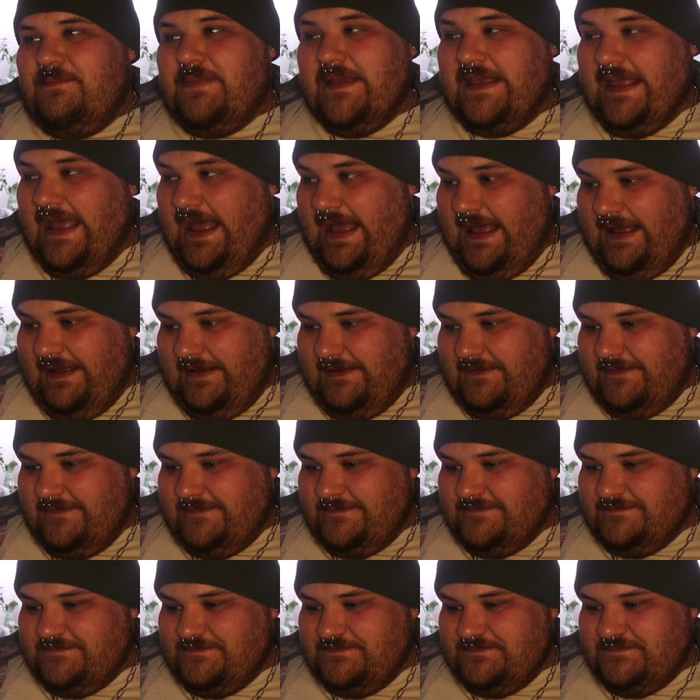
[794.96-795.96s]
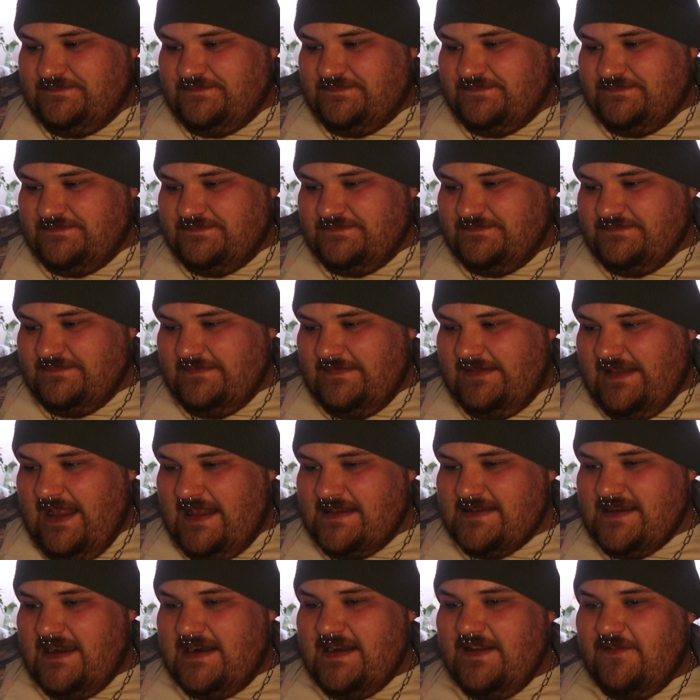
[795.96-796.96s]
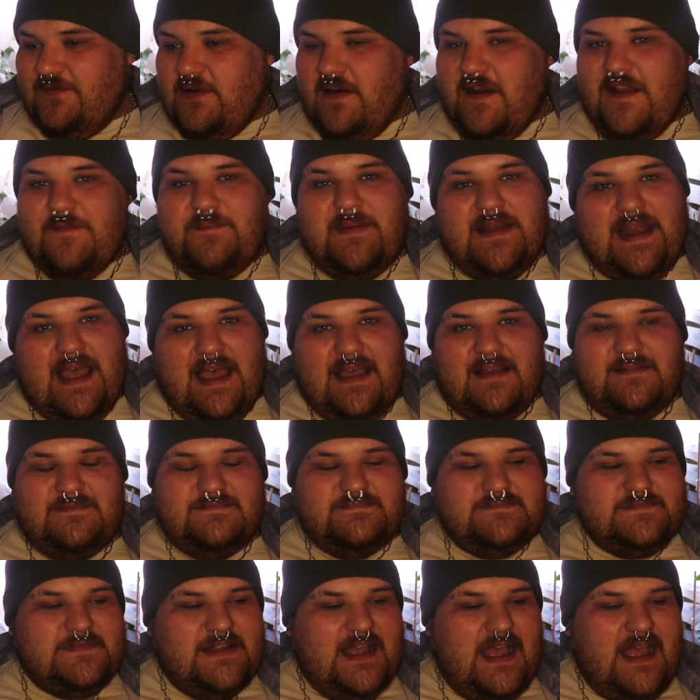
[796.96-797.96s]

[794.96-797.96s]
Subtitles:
But yeah, that's kind of where I've been at.